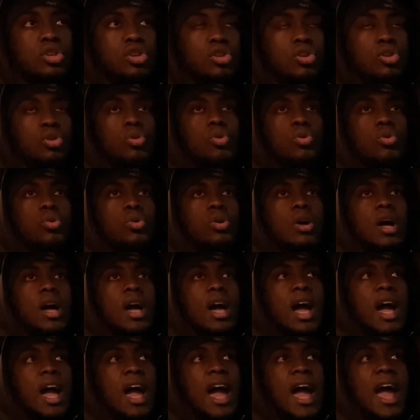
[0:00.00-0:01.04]
you
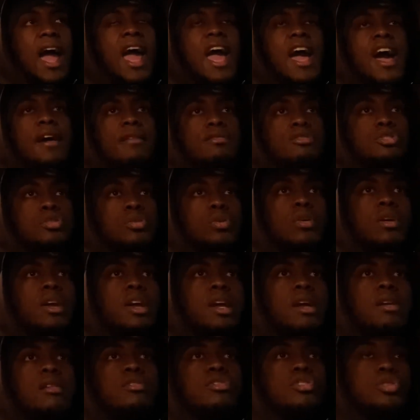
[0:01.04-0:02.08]
have
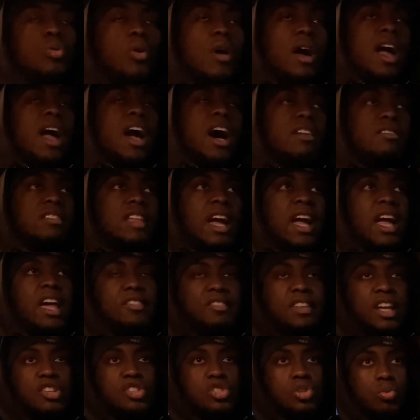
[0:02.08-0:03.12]
dreams, you have things
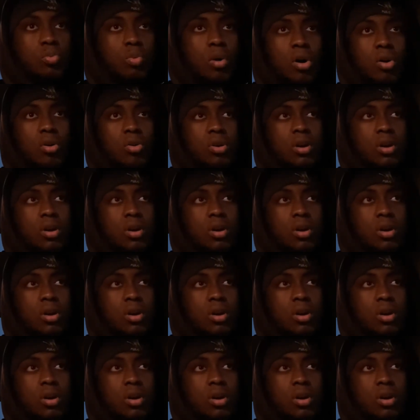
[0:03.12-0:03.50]
that you want,